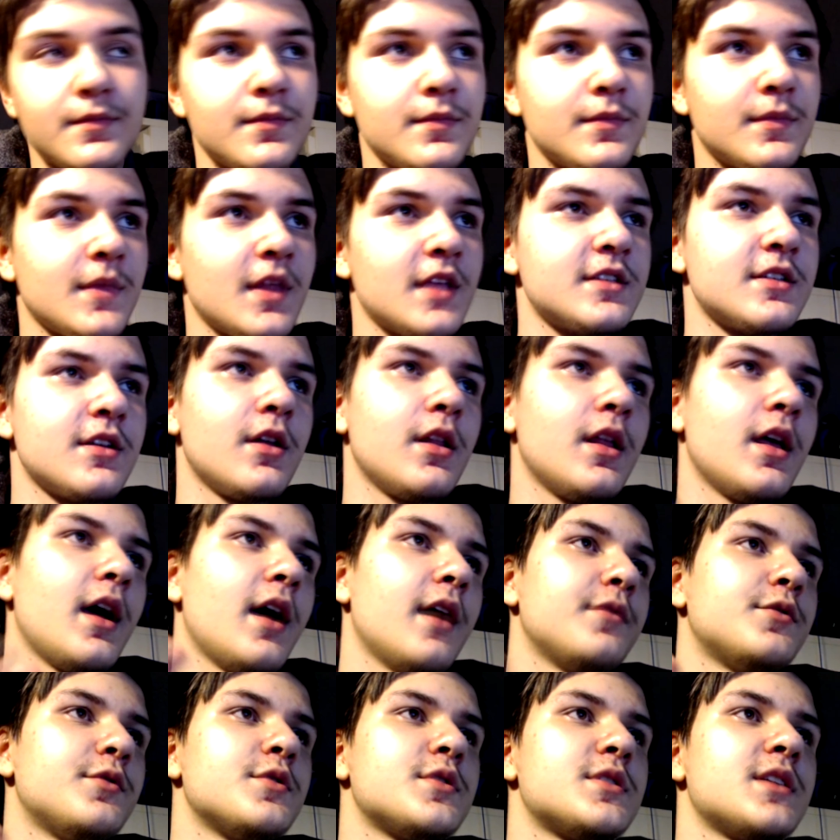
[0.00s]
That's all I
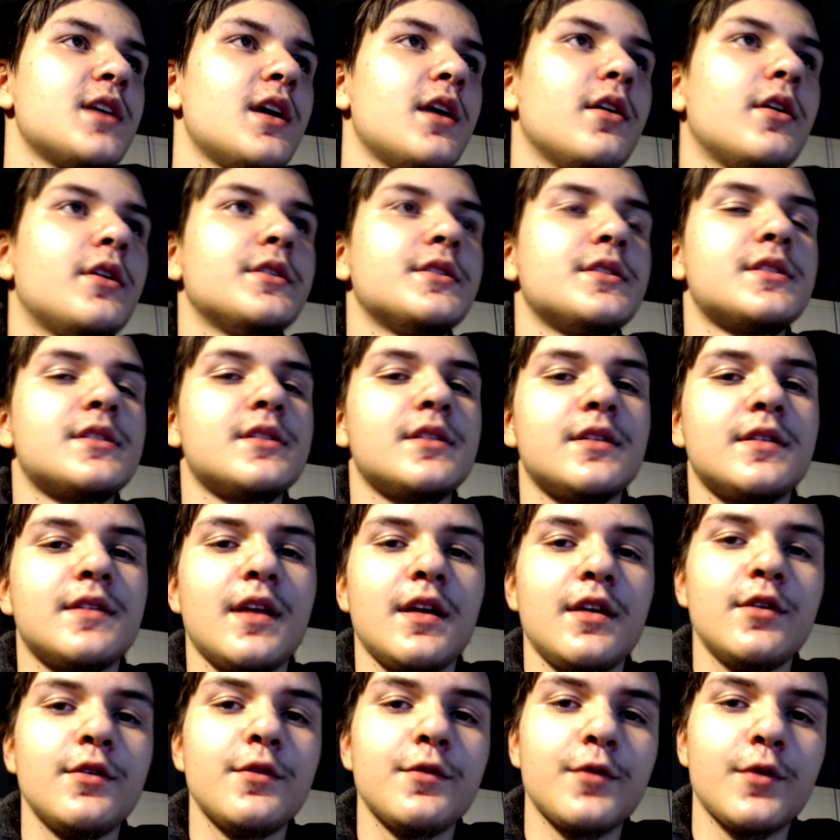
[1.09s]
have to say, honestly.
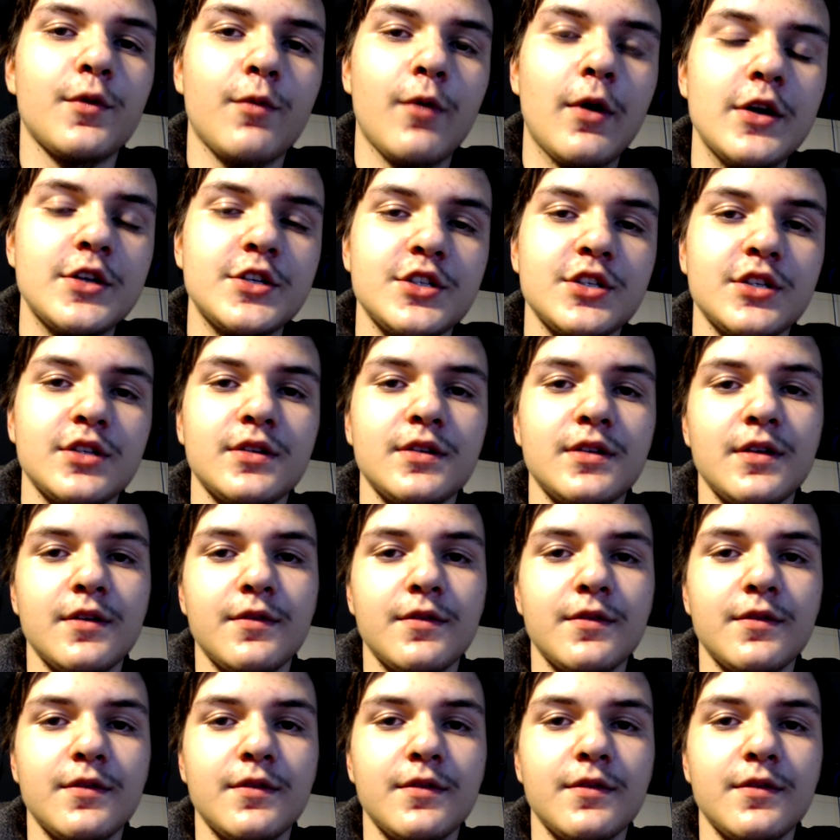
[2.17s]
Thank you for watching.